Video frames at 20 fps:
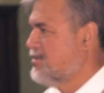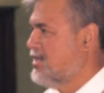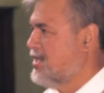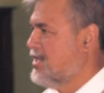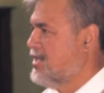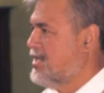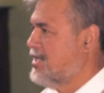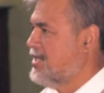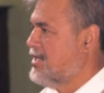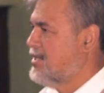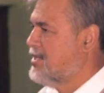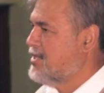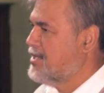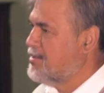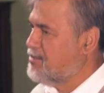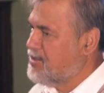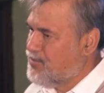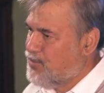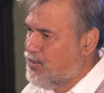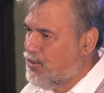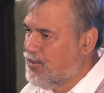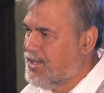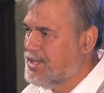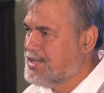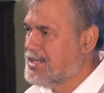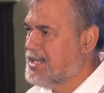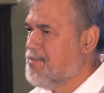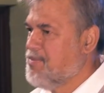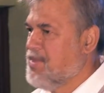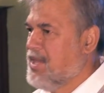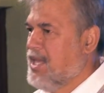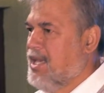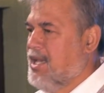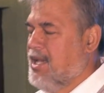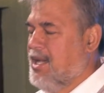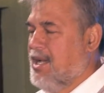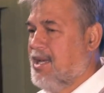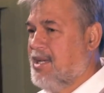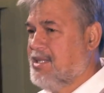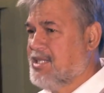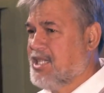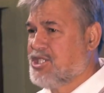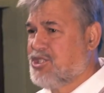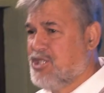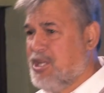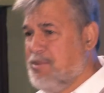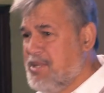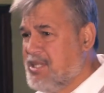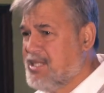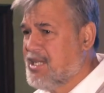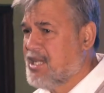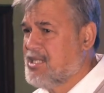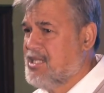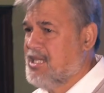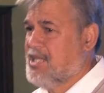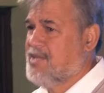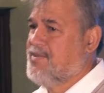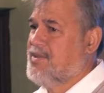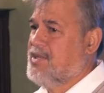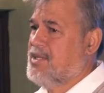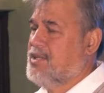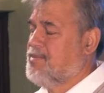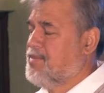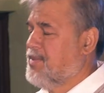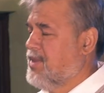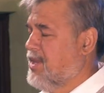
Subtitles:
before this, and I was extremely successful.